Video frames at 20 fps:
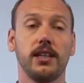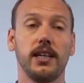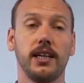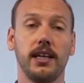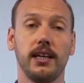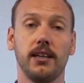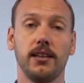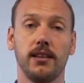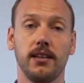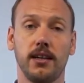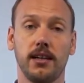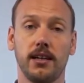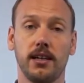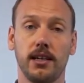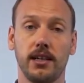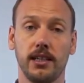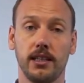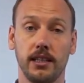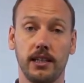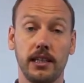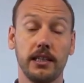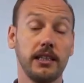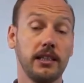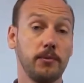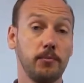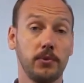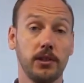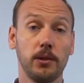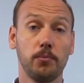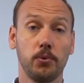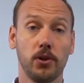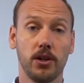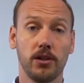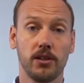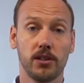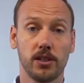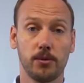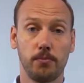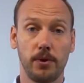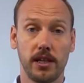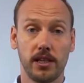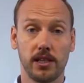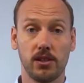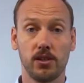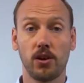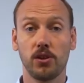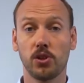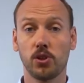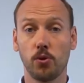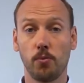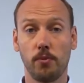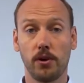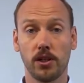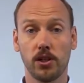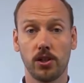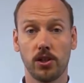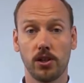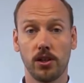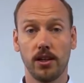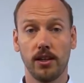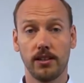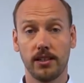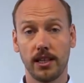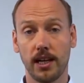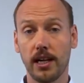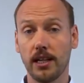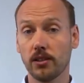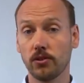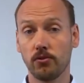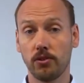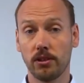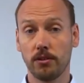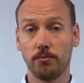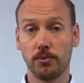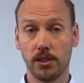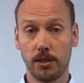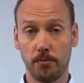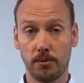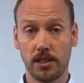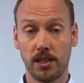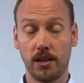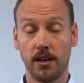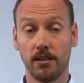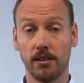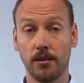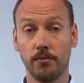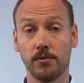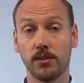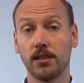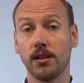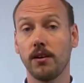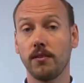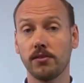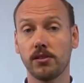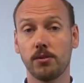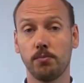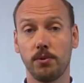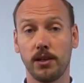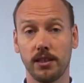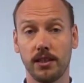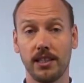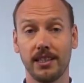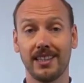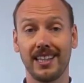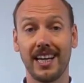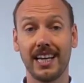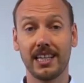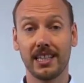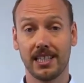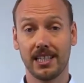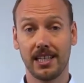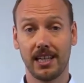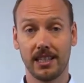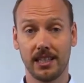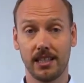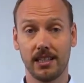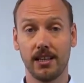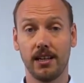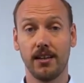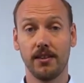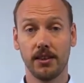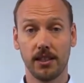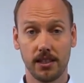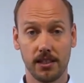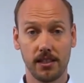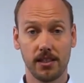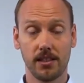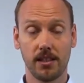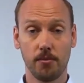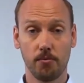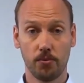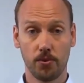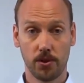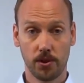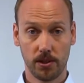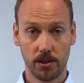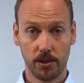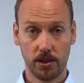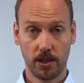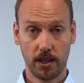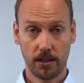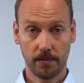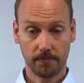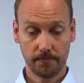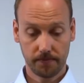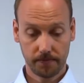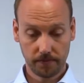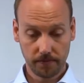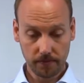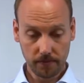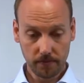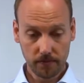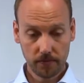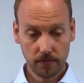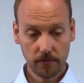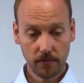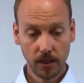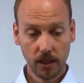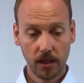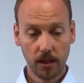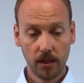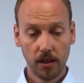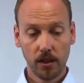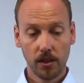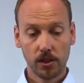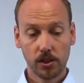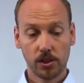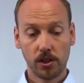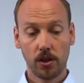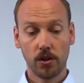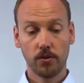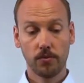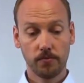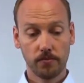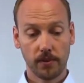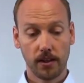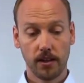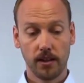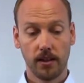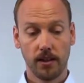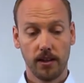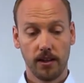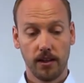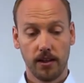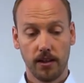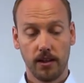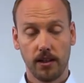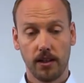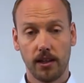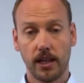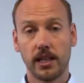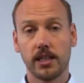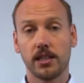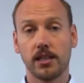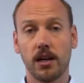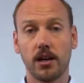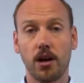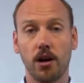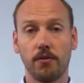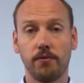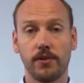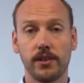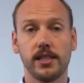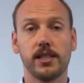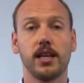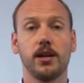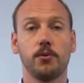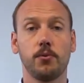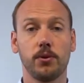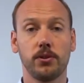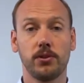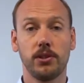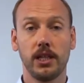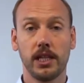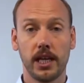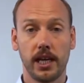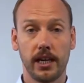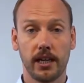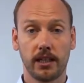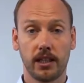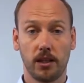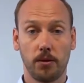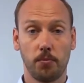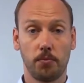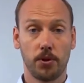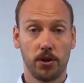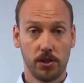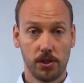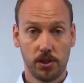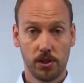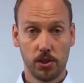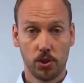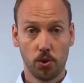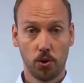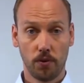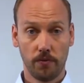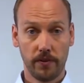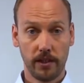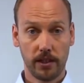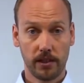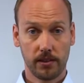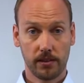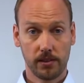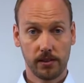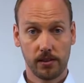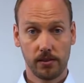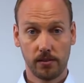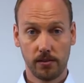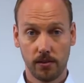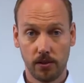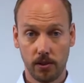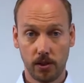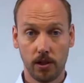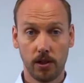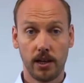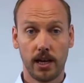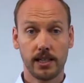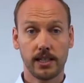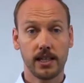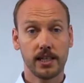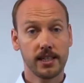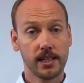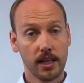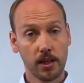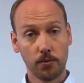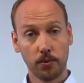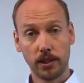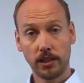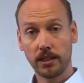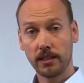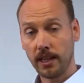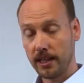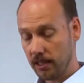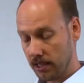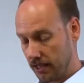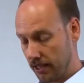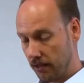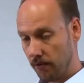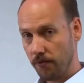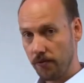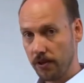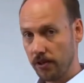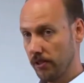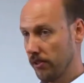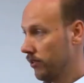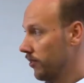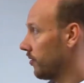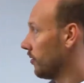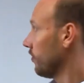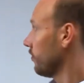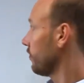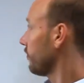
in the deep learning space. Not so much the algorithms themselves, but the data sets. This is the important thing. So let's start off and say we want to detect persons or vehicles. As I said, we need a data set first.